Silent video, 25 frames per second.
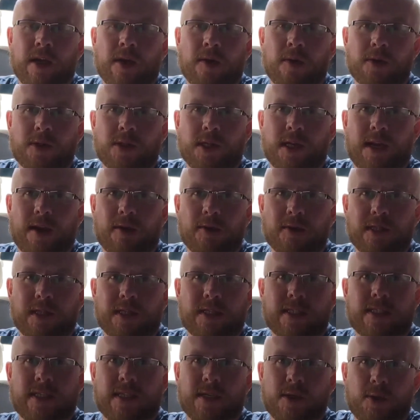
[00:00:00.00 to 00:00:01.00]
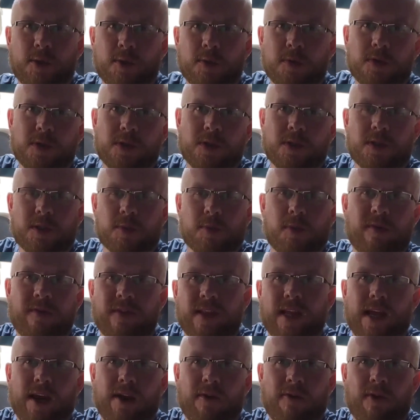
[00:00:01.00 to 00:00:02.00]
which allows us to
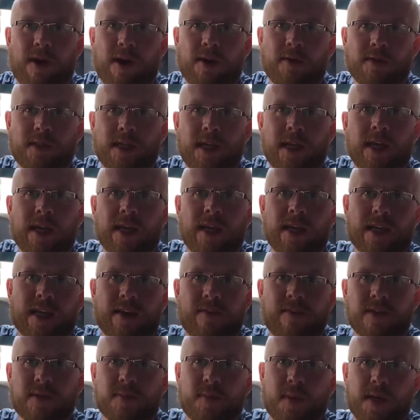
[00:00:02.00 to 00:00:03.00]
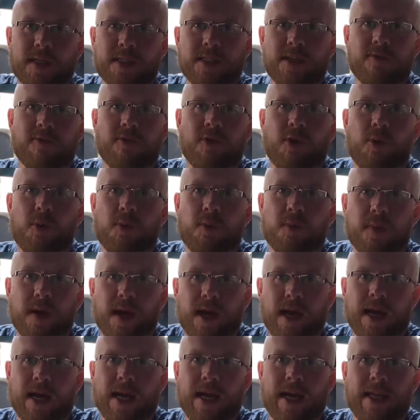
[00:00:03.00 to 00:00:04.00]
swivel that around, give us plenty of room
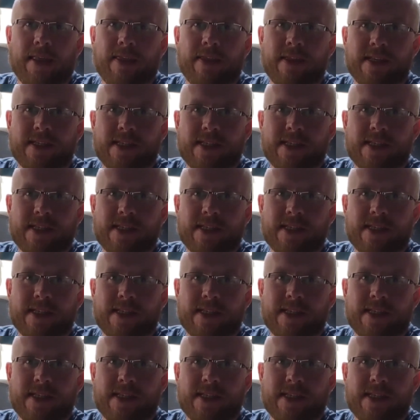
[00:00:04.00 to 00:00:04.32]
in the